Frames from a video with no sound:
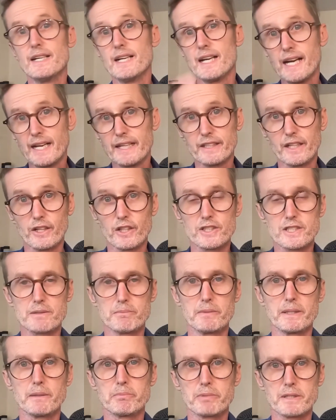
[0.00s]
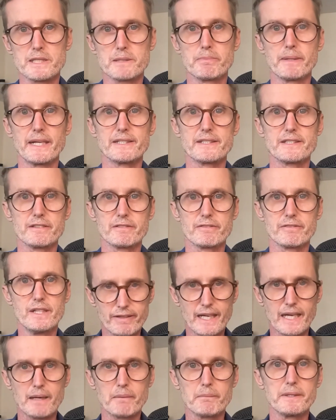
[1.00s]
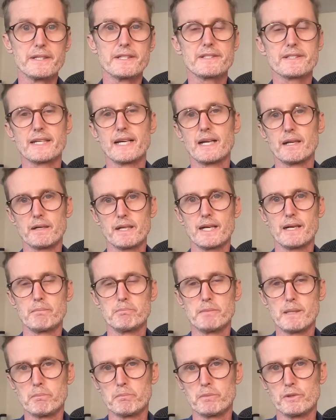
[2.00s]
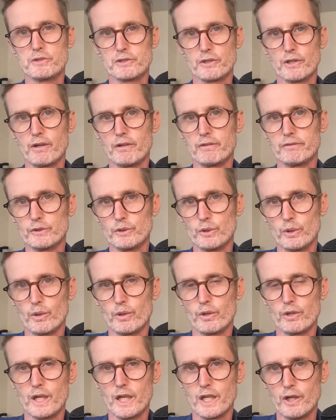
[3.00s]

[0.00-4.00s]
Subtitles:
and ultimately prospective families and members of your